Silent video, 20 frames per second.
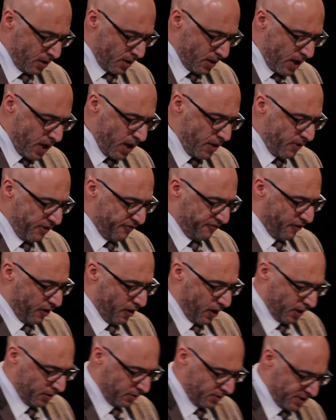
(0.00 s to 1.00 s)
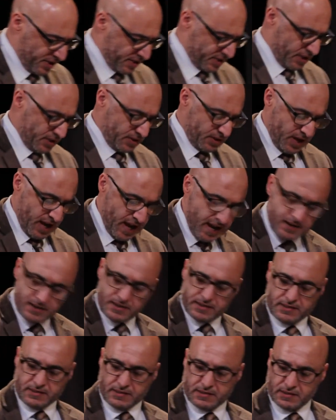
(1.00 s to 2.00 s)
And here we find listed
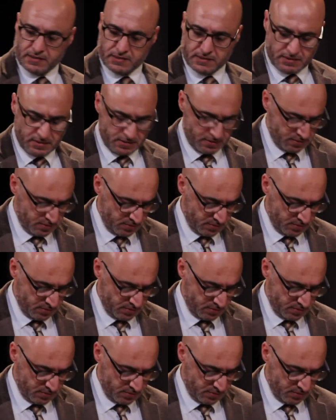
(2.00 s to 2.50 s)
instances.